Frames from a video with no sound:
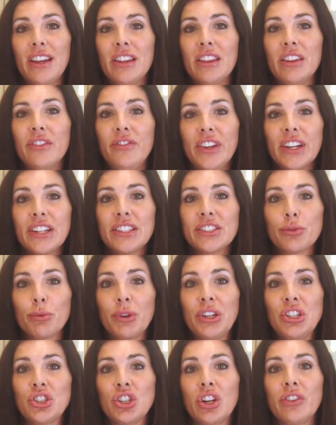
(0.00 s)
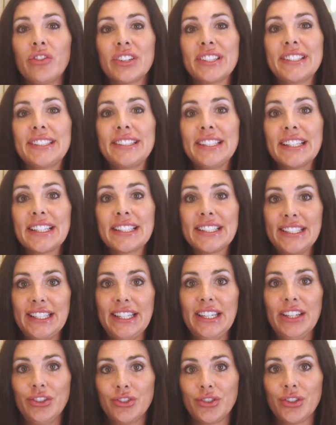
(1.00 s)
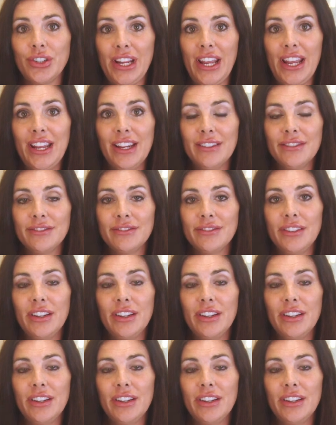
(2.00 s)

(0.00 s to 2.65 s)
The VIX reached over 60 intraday,